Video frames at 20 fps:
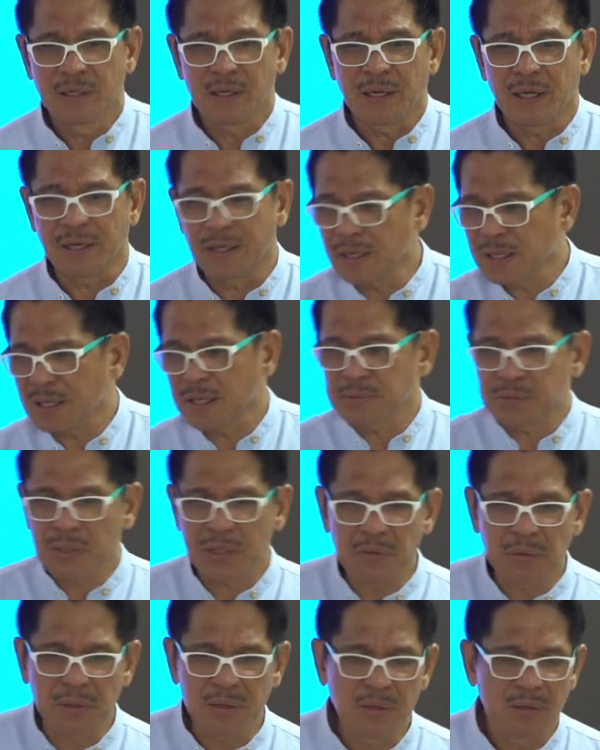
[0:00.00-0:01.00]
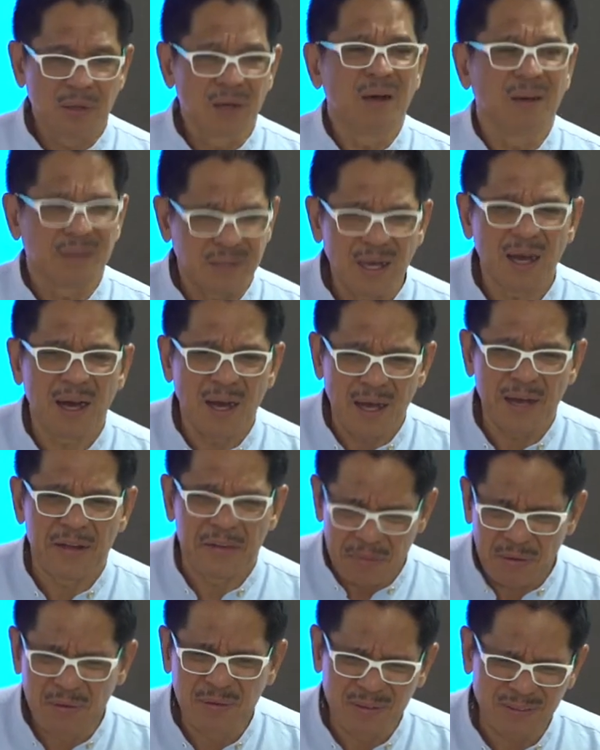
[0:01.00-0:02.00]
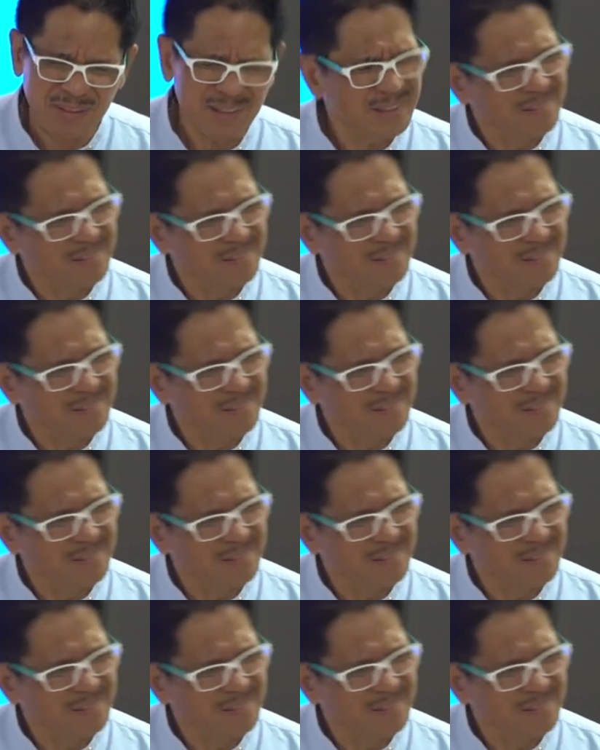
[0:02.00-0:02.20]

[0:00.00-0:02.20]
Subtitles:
And then it comes another one, yeah, I know.